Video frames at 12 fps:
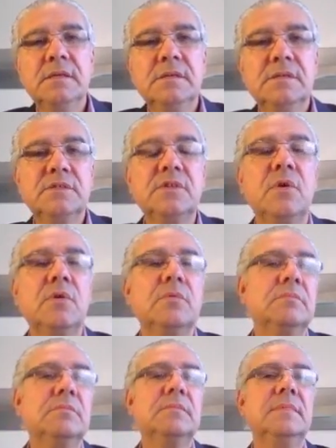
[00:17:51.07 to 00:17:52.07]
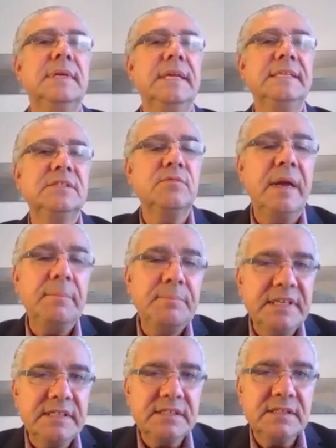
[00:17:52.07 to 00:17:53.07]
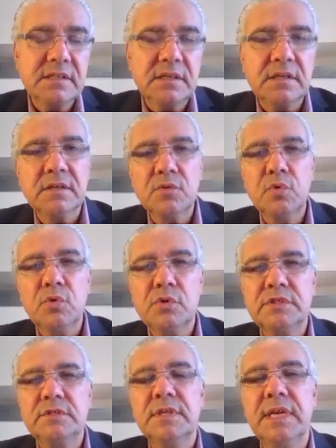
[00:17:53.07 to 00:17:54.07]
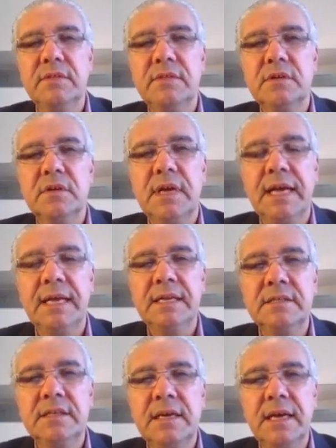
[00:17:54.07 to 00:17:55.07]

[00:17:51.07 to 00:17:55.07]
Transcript: So let's wrap this course together, and